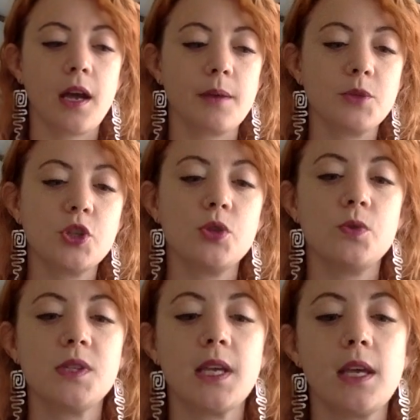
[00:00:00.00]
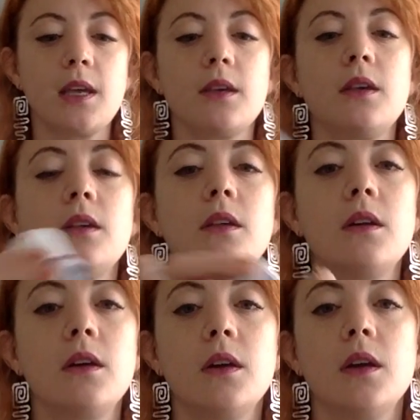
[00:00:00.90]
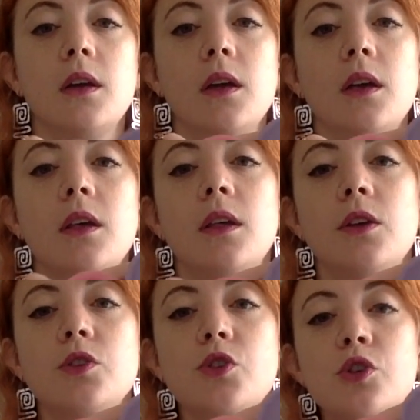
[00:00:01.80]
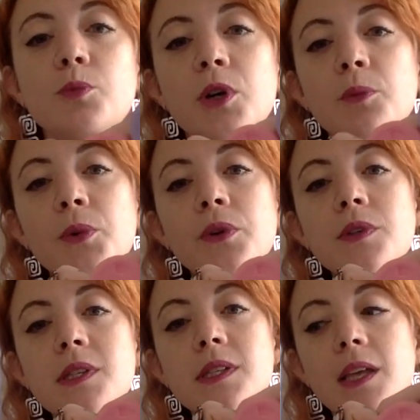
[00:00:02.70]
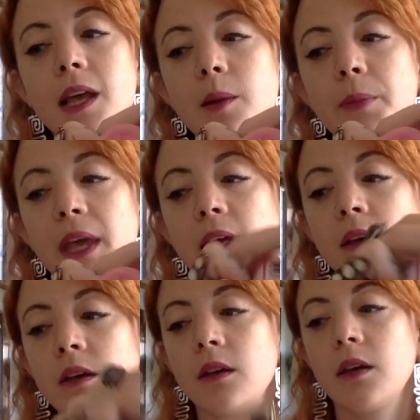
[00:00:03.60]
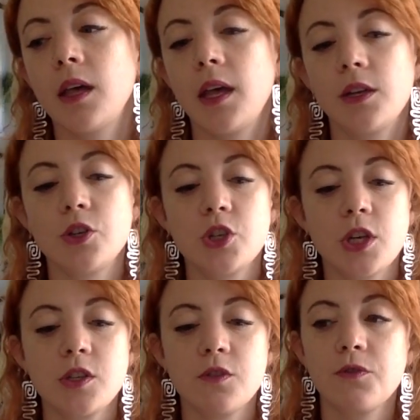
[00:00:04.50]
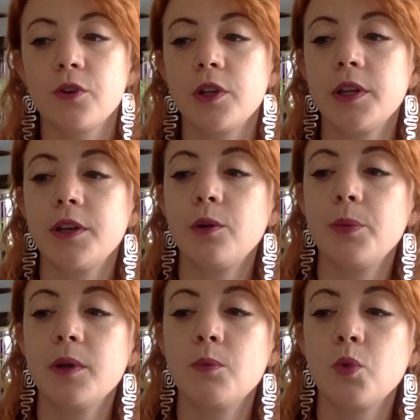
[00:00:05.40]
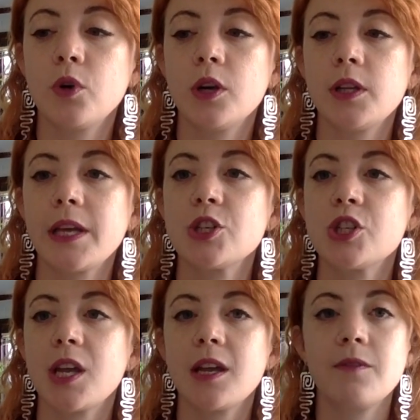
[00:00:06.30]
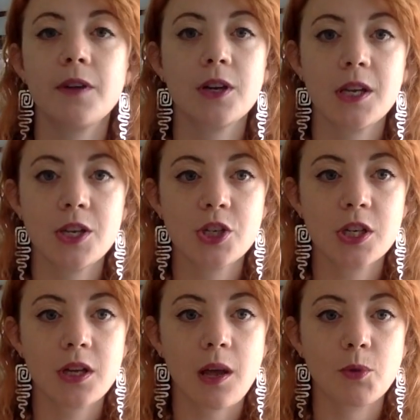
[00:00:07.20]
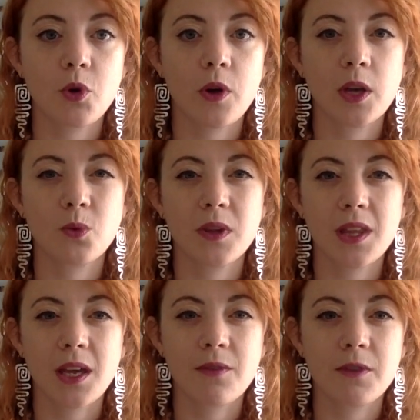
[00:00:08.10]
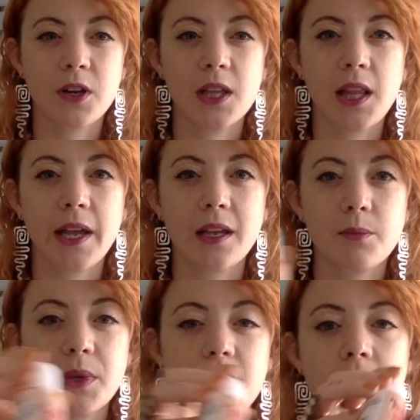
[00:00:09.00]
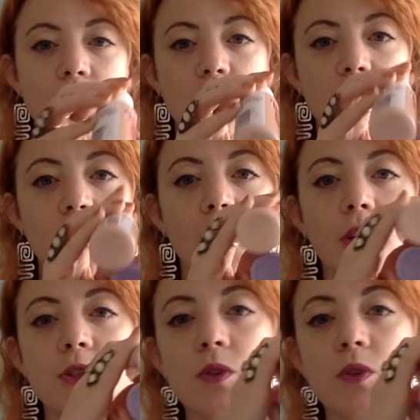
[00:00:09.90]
choosing 2 purples and a pink, and just for a little bit more like shade variation, I'm going with like a very light peach. So